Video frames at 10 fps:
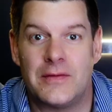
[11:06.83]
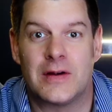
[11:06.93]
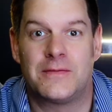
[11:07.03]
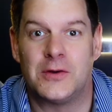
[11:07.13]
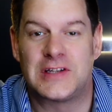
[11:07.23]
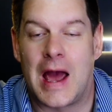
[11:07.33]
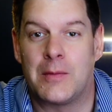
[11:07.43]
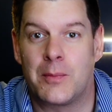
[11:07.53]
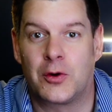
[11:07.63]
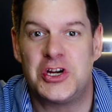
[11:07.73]
here full
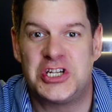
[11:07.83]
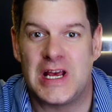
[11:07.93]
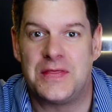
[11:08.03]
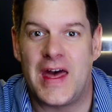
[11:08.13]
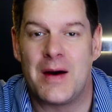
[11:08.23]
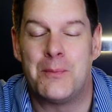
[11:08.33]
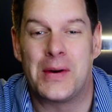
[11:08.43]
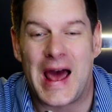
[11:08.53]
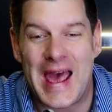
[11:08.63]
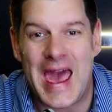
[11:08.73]
time appreciate that,
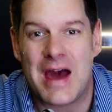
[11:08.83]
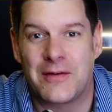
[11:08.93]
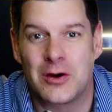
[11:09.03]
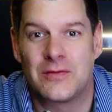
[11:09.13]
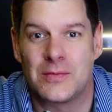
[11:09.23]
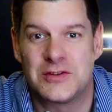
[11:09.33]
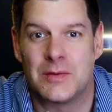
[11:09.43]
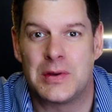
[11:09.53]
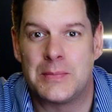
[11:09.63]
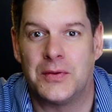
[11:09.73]
but I have heard from
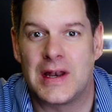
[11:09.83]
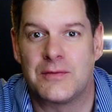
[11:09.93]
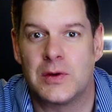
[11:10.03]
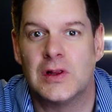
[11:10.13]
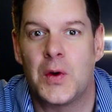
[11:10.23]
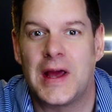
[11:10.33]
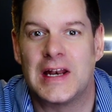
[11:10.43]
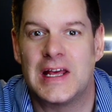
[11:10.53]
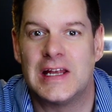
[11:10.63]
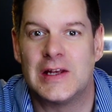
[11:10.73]
some people that have
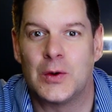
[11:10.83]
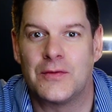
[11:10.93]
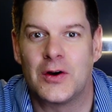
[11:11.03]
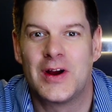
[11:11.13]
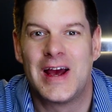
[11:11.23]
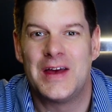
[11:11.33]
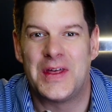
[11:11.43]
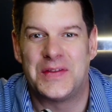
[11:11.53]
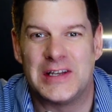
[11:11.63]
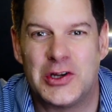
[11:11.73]
relocated to Indian River
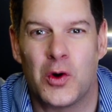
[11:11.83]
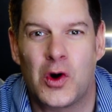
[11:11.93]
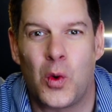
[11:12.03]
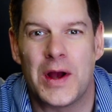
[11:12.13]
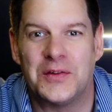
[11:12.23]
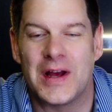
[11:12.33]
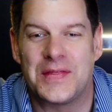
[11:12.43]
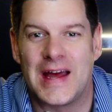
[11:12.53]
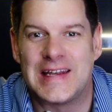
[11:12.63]
that they don't quite like that